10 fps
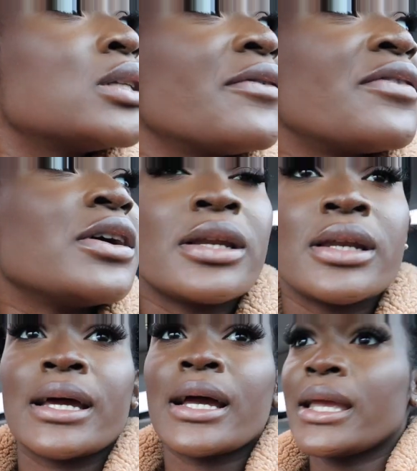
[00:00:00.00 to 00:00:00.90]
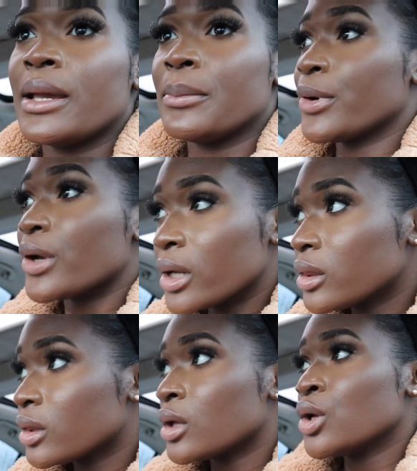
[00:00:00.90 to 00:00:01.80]
and feeling like I can't breathe.
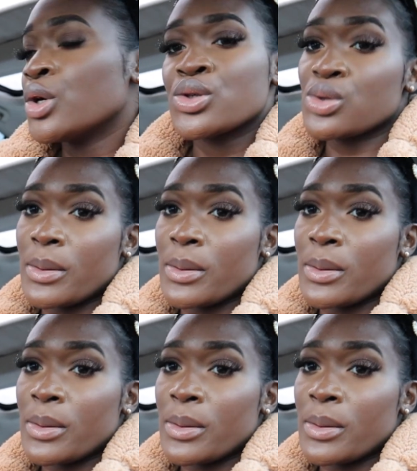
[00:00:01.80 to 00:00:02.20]
So